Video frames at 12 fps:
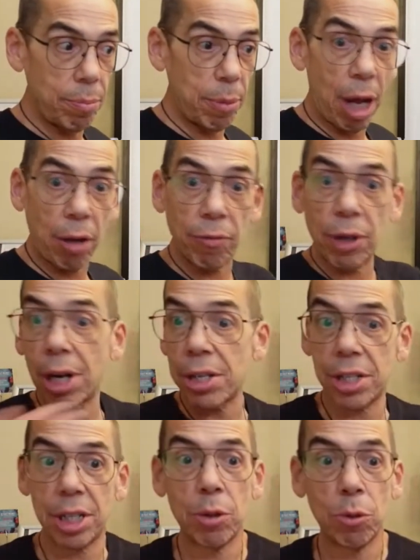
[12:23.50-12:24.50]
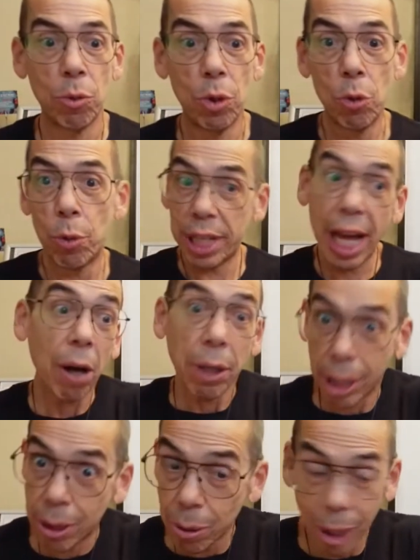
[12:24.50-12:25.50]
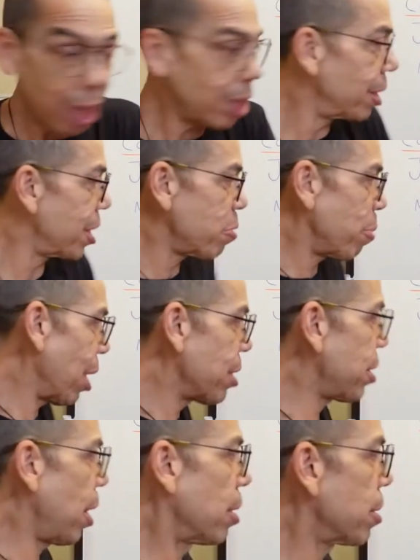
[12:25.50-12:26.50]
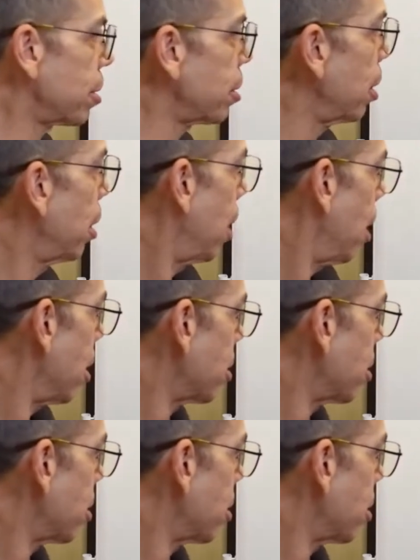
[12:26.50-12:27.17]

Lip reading: malfunction without it, right? It just makes sense.